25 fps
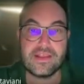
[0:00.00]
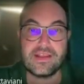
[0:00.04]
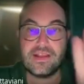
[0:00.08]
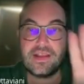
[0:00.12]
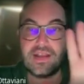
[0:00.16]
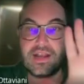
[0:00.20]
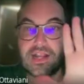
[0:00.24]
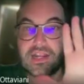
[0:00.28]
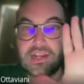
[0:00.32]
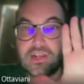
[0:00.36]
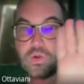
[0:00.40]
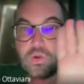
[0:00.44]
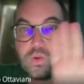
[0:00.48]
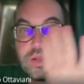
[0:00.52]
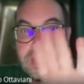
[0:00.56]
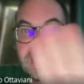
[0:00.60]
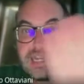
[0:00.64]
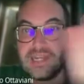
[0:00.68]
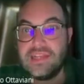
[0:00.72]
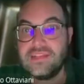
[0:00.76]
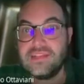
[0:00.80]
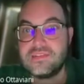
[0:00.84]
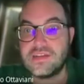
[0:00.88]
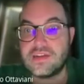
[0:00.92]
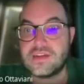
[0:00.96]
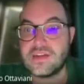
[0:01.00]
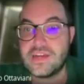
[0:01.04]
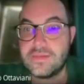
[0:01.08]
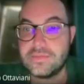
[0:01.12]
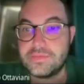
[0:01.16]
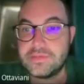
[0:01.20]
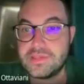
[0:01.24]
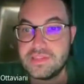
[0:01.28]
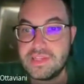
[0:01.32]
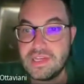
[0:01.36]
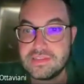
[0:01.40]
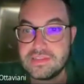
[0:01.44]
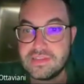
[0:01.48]
I'll quickly interrupt
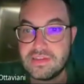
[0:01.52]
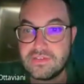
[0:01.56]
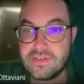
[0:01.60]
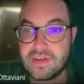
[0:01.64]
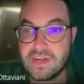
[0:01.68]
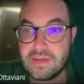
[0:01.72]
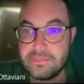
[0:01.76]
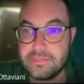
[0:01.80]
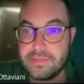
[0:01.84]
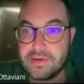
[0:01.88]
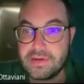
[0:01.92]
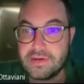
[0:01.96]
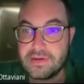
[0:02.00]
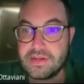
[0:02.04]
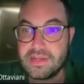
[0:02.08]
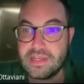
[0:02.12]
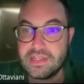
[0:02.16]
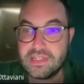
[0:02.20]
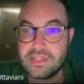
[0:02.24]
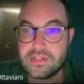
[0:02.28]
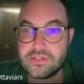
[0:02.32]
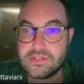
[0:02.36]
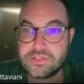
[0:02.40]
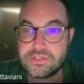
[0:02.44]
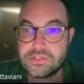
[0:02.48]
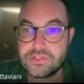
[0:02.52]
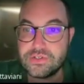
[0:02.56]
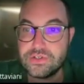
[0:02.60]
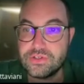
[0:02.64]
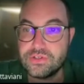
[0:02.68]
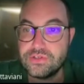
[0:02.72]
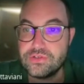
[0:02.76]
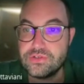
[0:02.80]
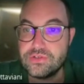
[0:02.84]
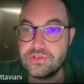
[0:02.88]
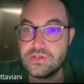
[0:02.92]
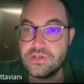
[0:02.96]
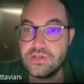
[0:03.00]
Datawrapper and I'll show
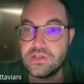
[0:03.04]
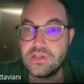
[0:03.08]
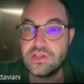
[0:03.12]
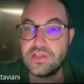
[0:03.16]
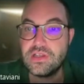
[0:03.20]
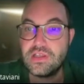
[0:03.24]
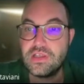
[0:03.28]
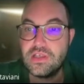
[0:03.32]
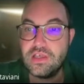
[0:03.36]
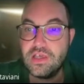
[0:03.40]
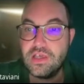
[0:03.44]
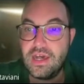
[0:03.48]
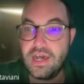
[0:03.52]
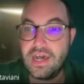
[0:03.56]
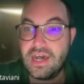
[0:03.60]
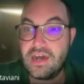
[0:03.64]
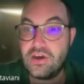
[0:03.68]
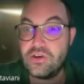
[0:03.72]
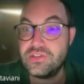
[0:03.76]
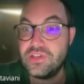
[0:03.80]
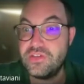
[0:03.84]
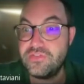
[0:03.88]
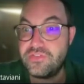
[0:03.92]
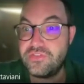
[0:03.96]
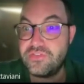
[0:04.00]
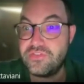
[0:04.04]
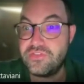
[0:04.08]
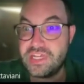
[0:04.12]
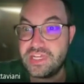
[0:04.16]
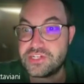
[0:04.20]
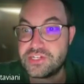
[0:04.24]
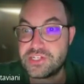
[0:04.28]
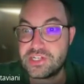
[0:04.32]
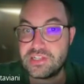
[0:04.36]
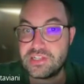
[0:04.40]
you how the Financial